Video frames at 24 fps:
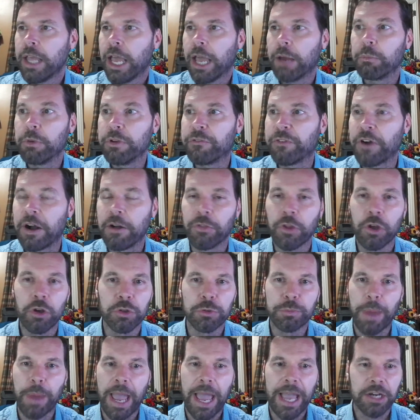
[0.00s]
And we found
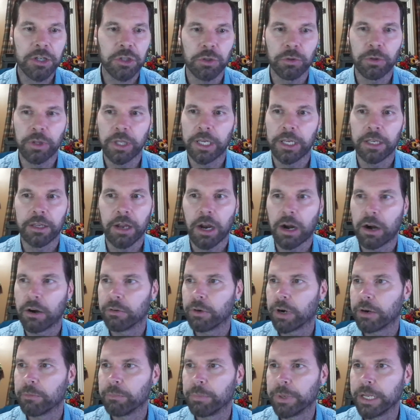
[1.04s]
those actually
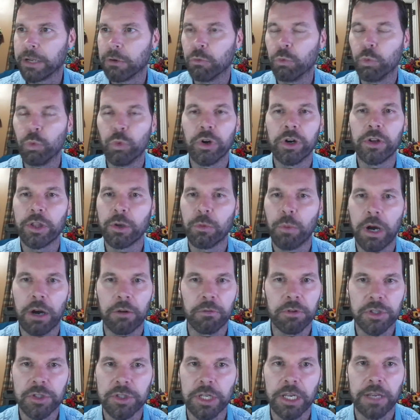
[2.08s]
are being really
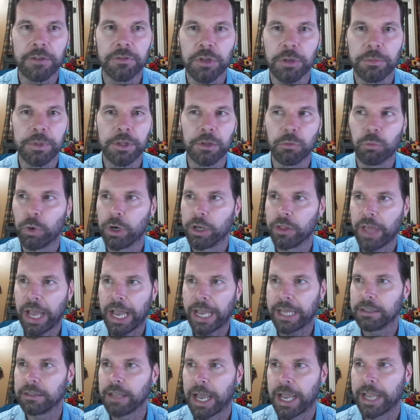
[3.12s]
well received. I mean, one of the
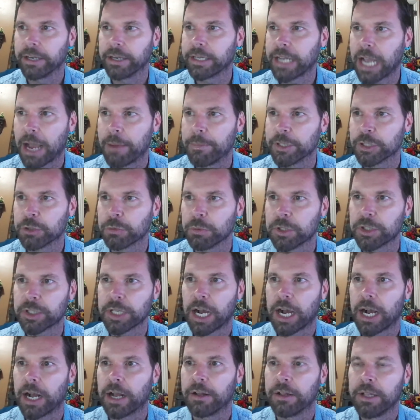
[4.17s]
headline comments we
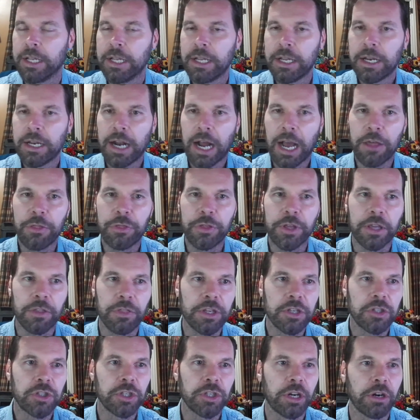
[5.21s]
saw, I think
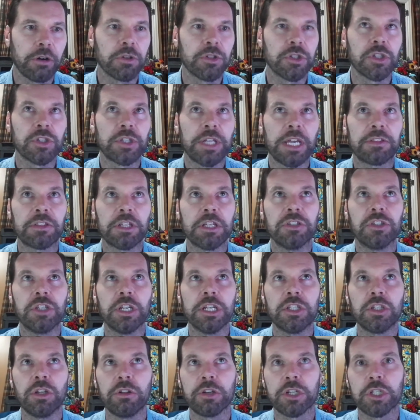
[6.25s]
this year, is just that the
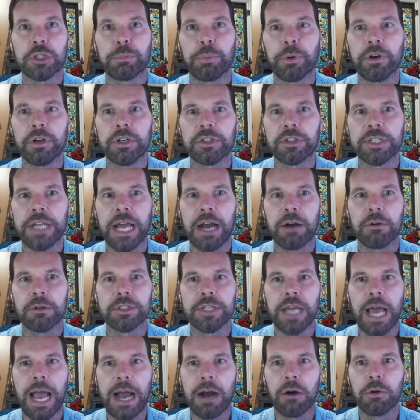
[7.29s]
digital experience now
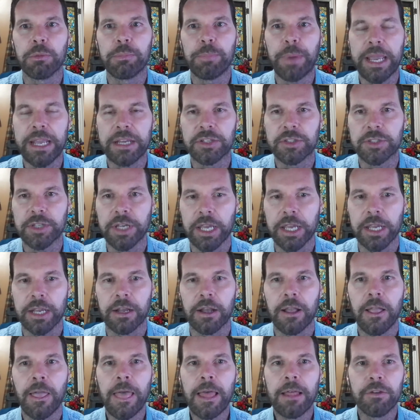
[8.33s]
is
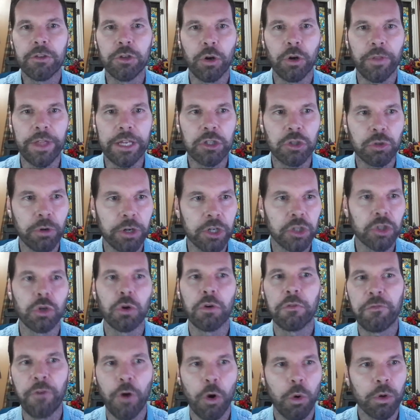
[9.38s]
outpacing that
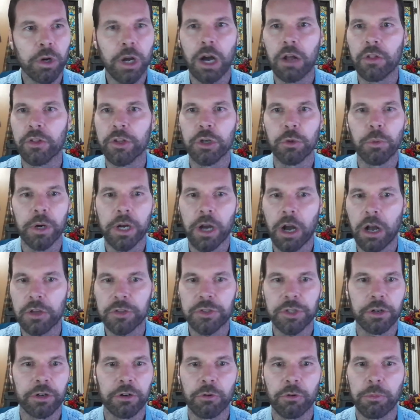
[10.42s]
traditional phone call into a call
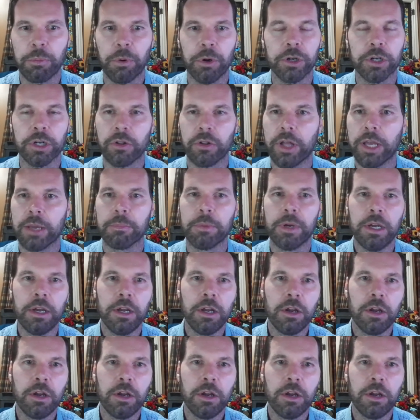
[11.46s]
center to report your claim.